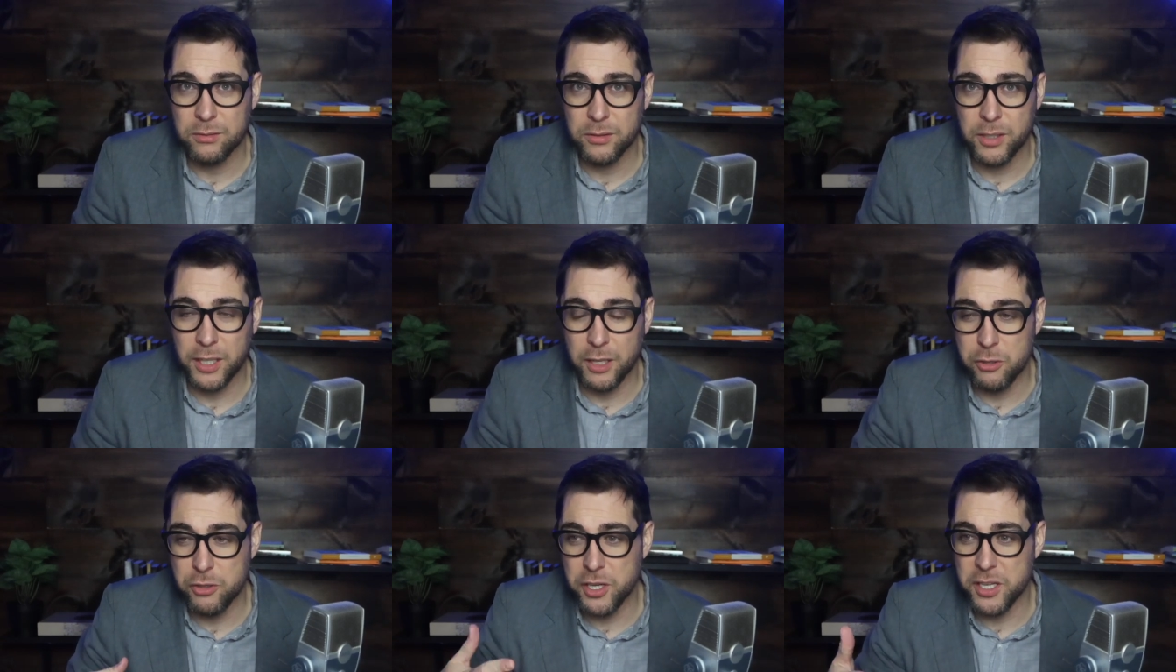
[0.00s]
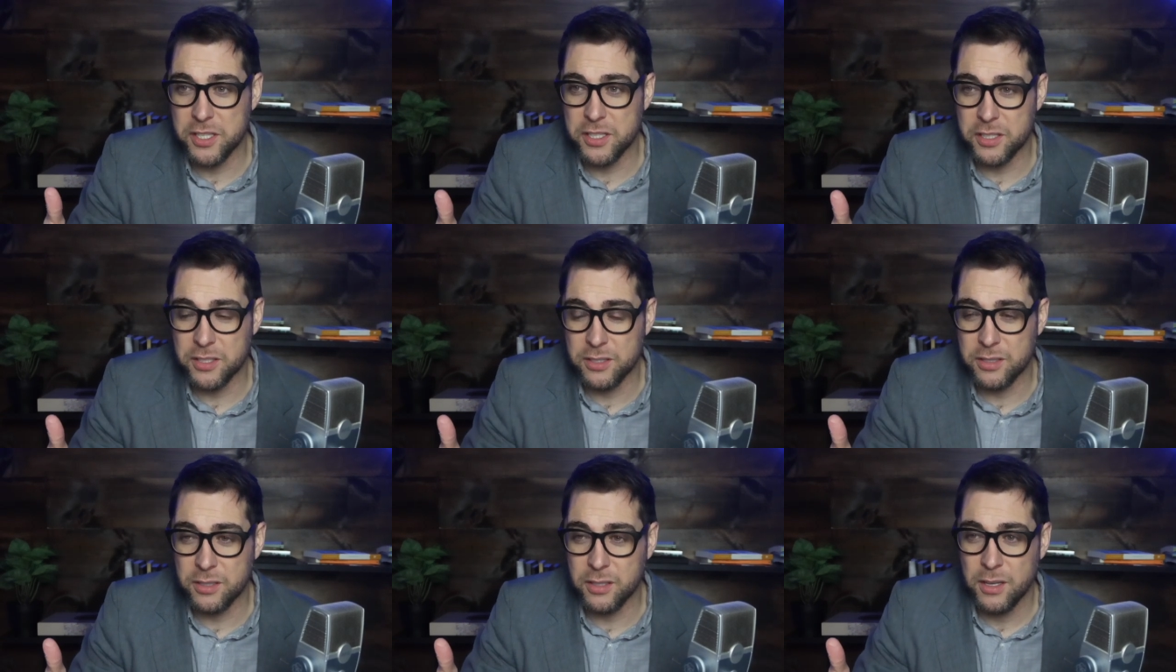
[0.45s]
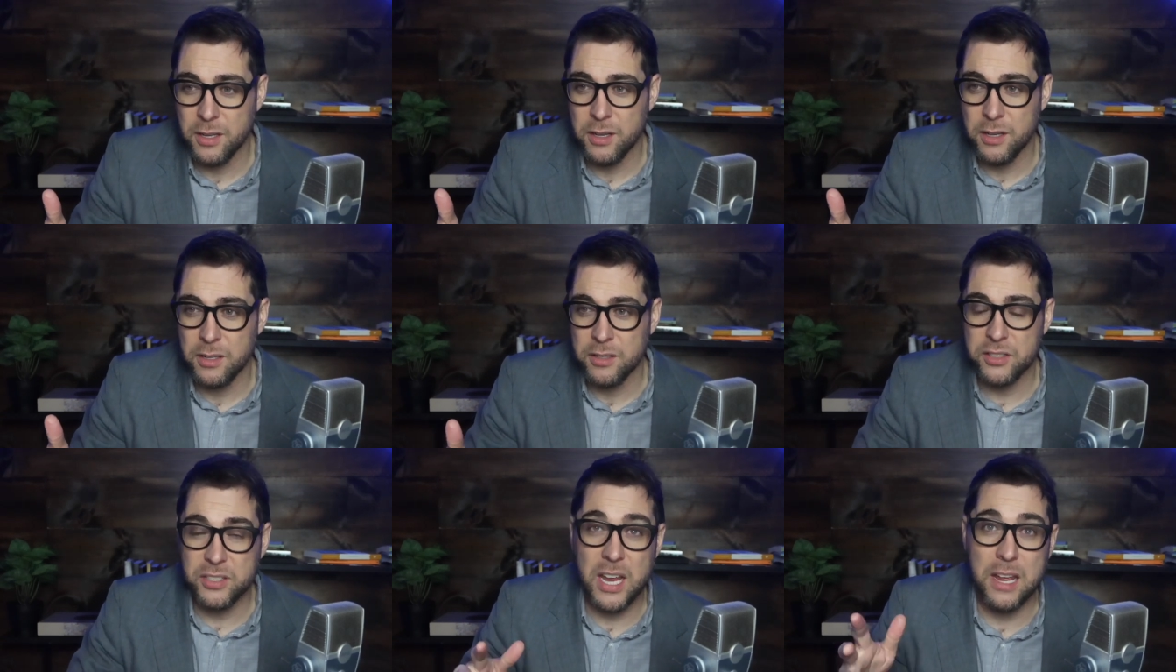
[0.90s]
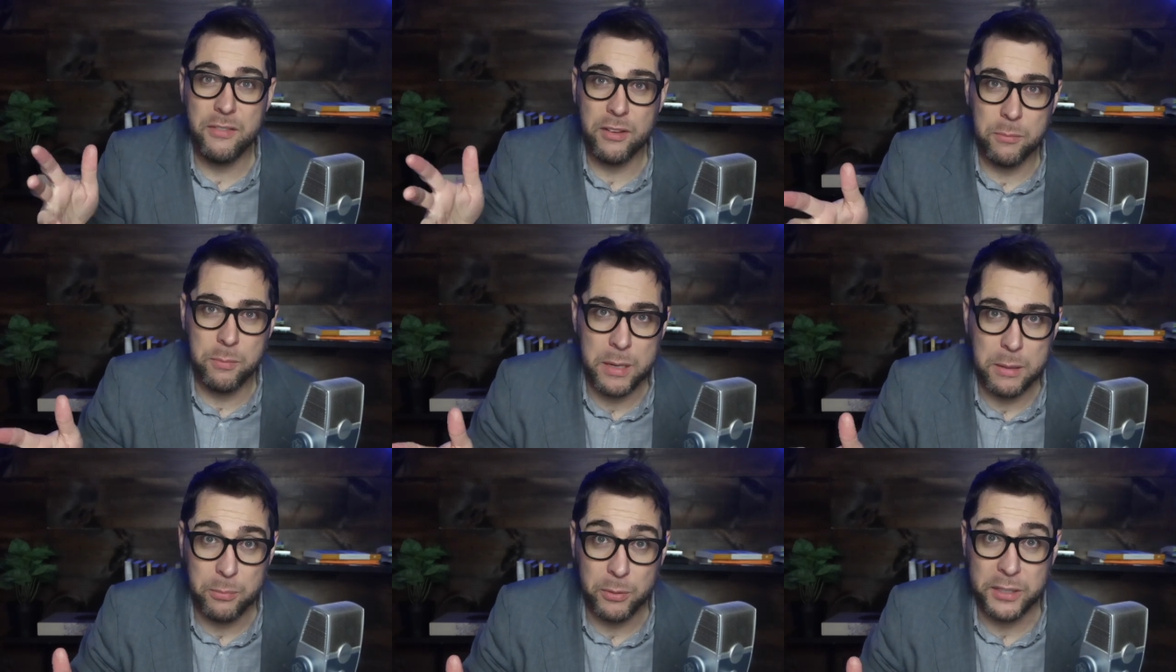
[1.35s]
You know, Jesus
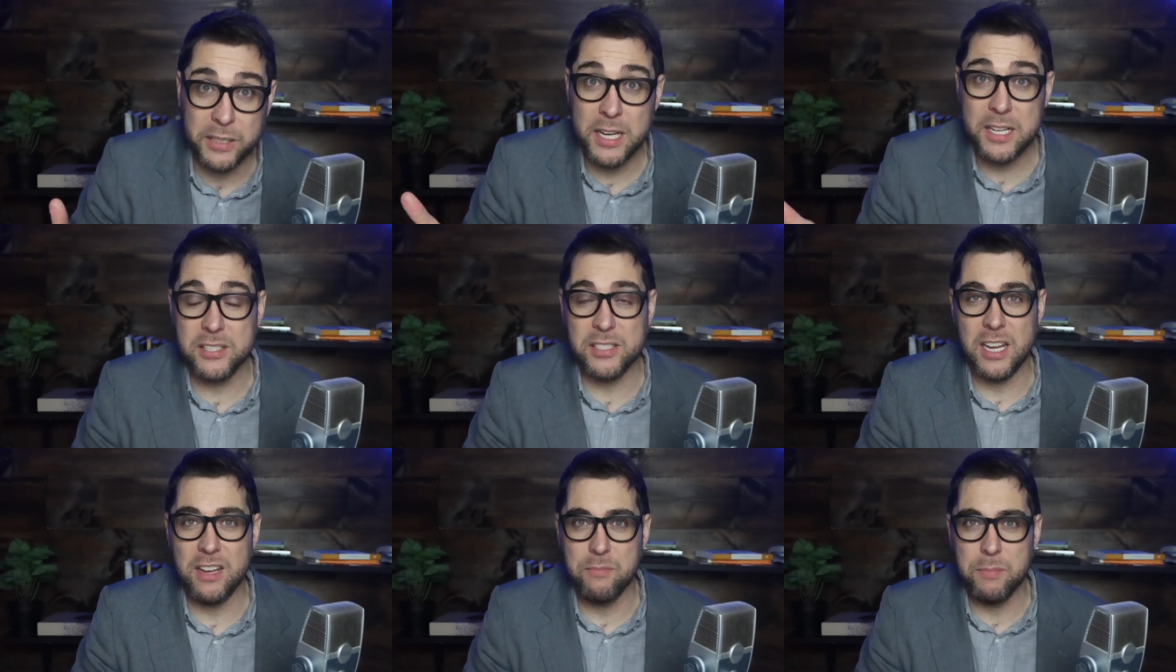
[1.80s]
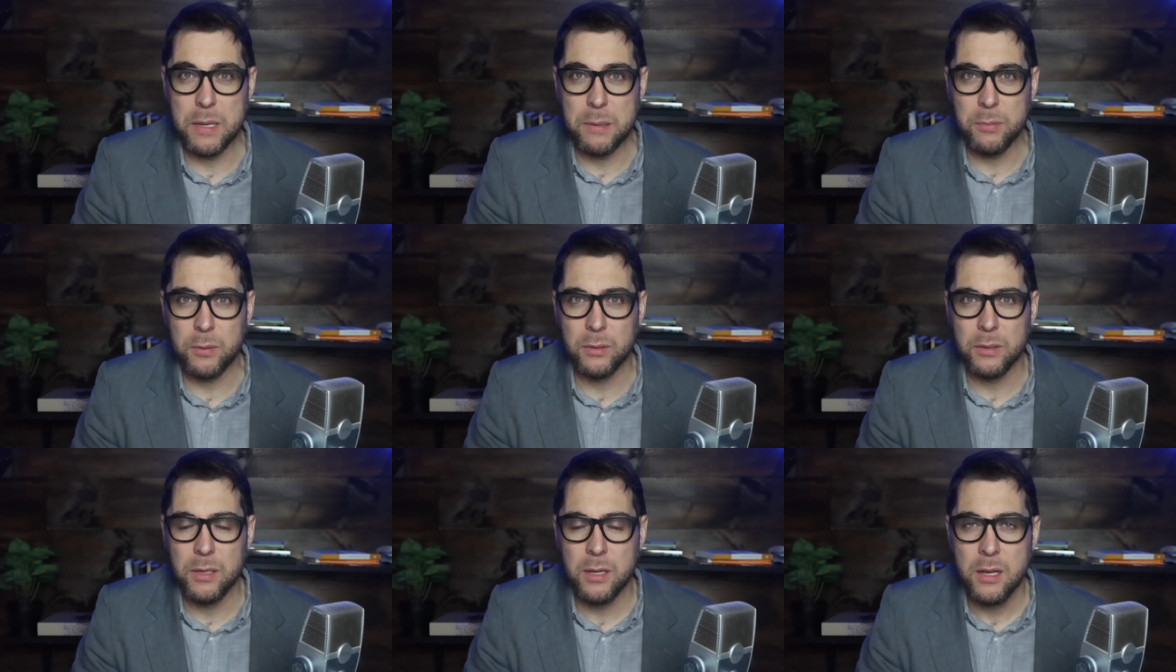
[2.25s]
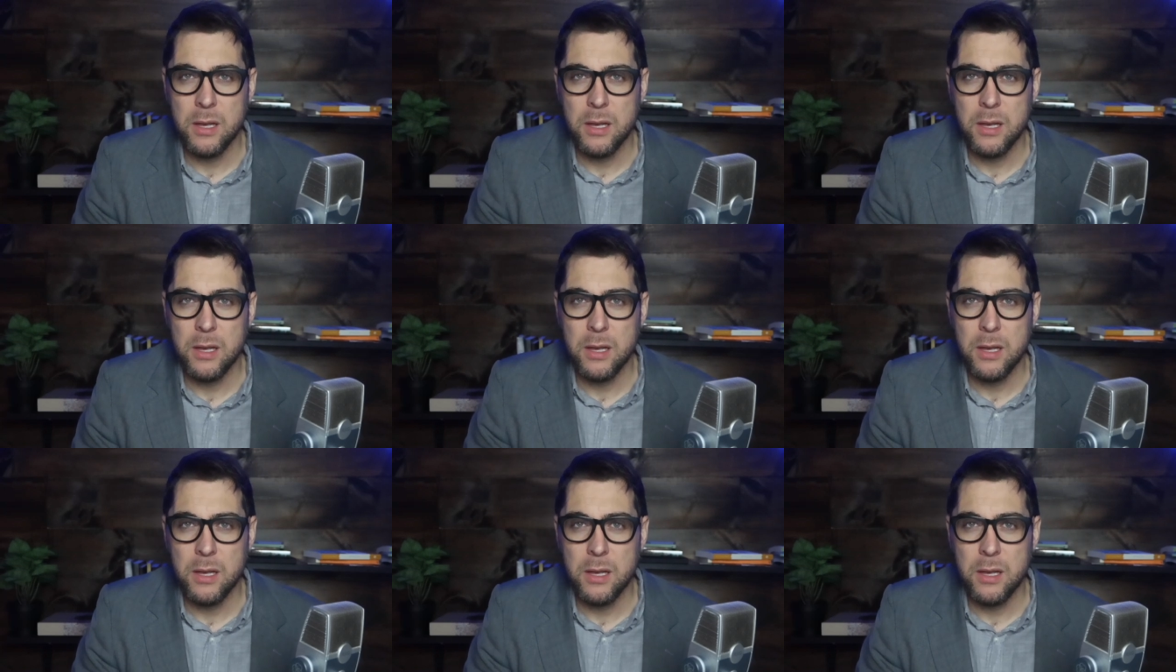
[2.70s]
saving people. He does save people.